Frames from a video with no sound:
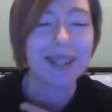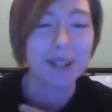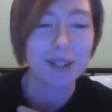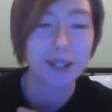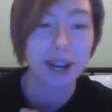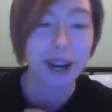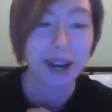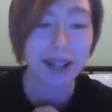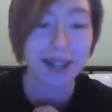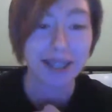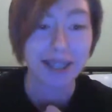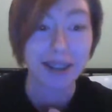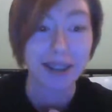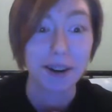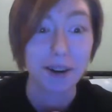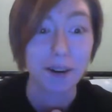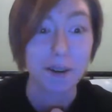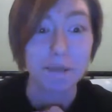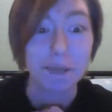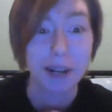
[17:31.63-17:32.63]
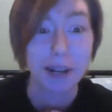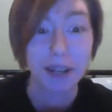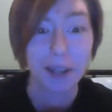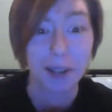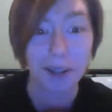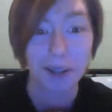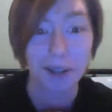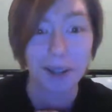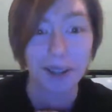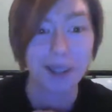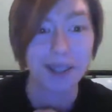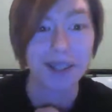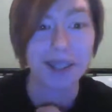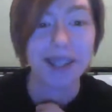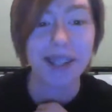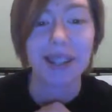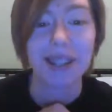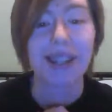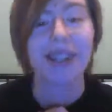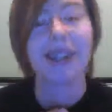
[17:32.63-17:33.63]
shocked at, oh my goodness,
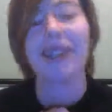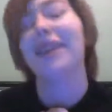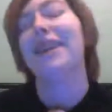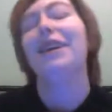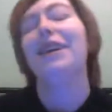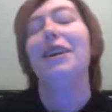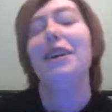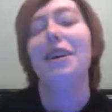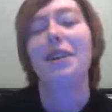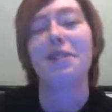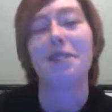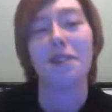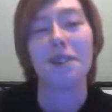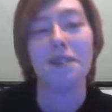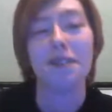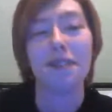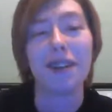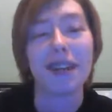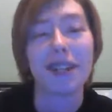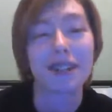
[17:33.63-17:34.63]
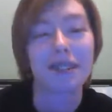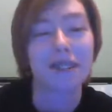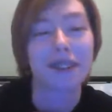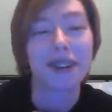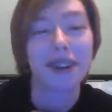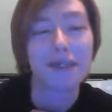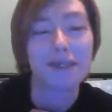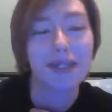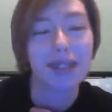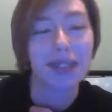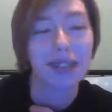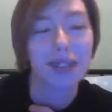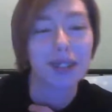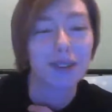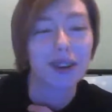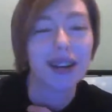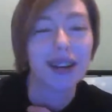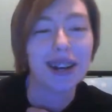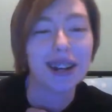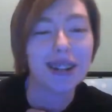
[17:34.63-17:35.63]
in like 2 weeks we're up to
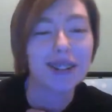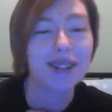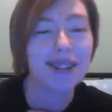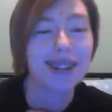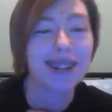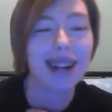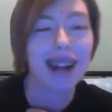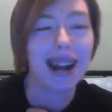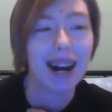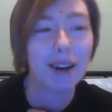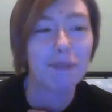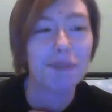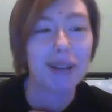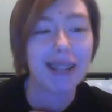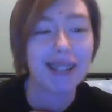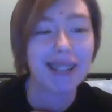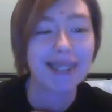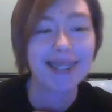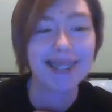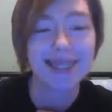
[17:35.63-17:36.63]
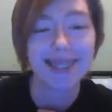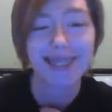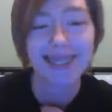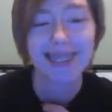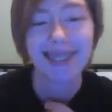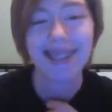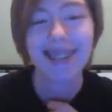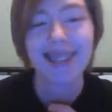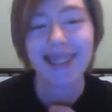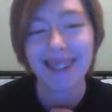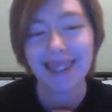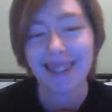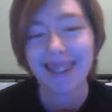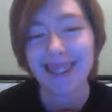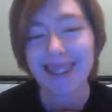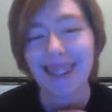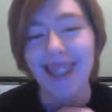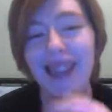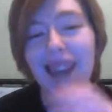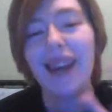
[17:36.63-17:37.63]
300 comments.
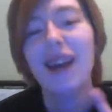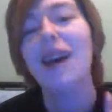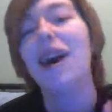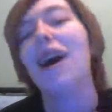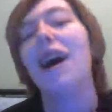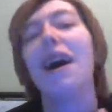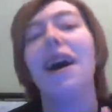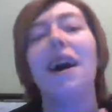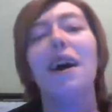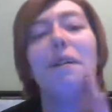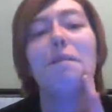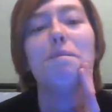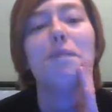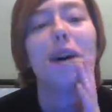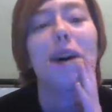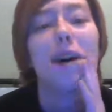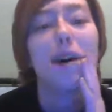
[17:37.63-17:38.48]
But